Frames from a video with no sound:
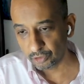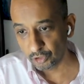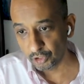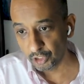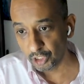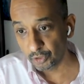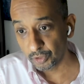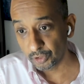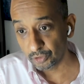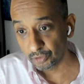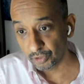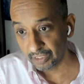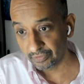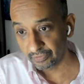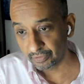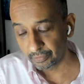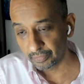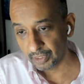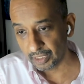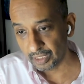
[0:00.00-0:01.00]
go into
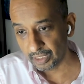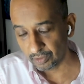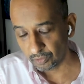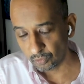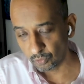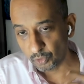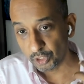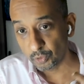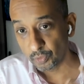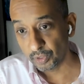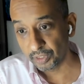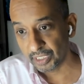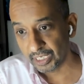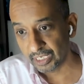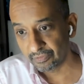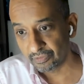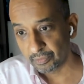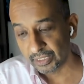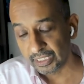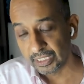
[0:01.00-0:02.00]
government work with
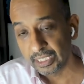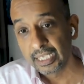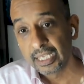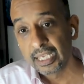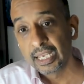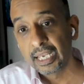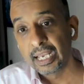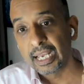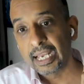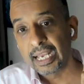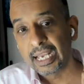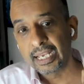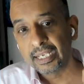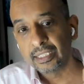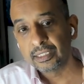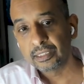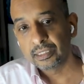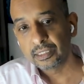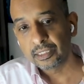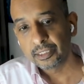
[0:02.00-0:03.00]
the government.
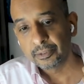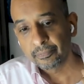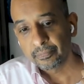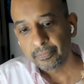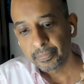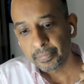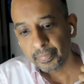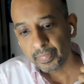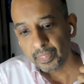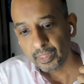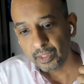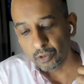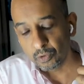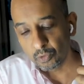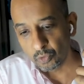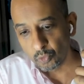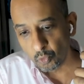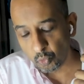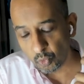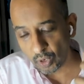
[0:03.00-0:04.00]
And
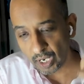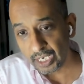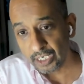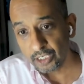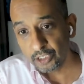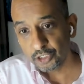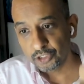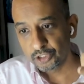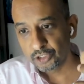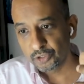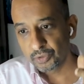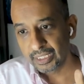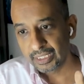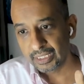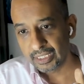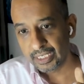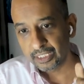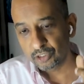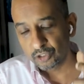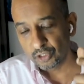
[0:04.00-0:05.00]
while you're
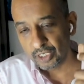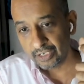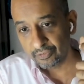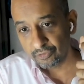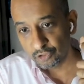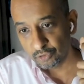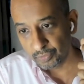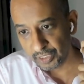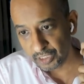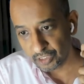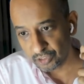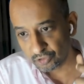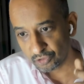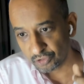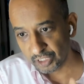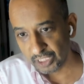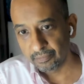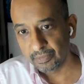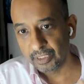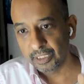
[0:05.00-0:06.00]
doing that, you have to be
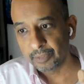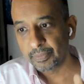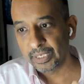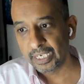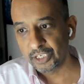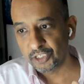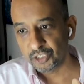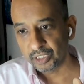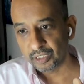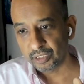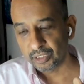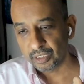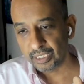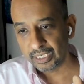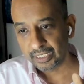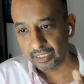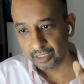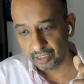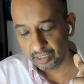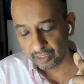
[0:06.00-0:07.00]
extremely patient.
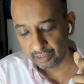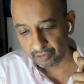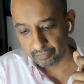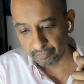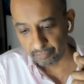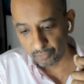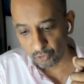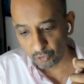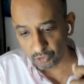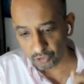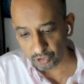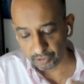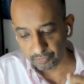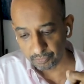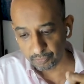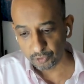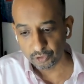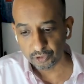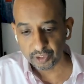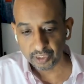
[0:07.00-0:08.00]
And I think the most
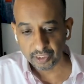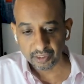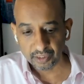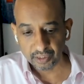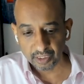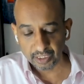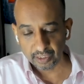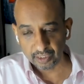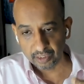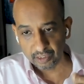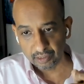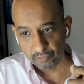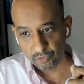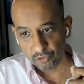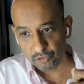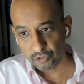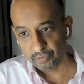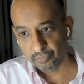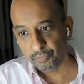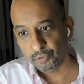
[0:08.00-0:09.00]
important thing and the
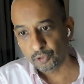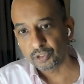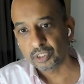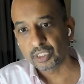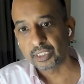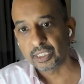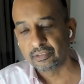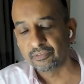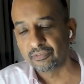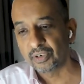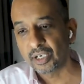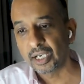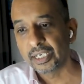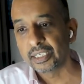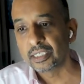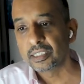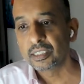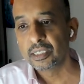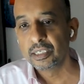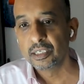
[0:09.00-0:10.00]
most important
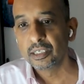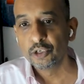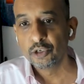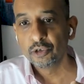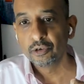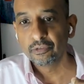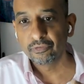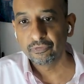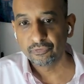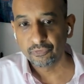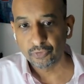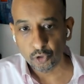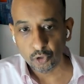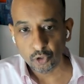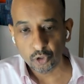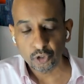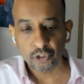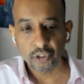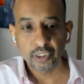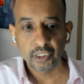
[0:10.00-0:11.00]
advice
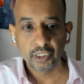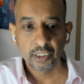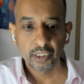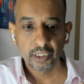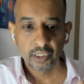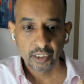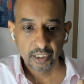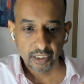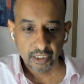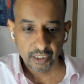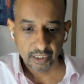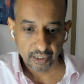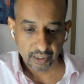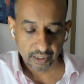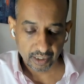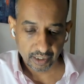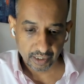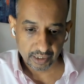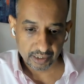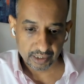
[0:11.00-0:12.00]
for
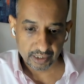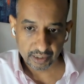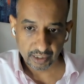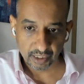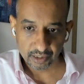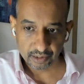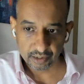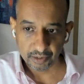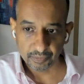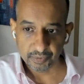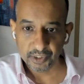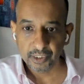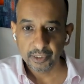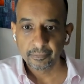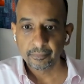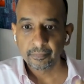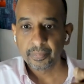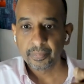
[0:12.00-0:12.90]
startups: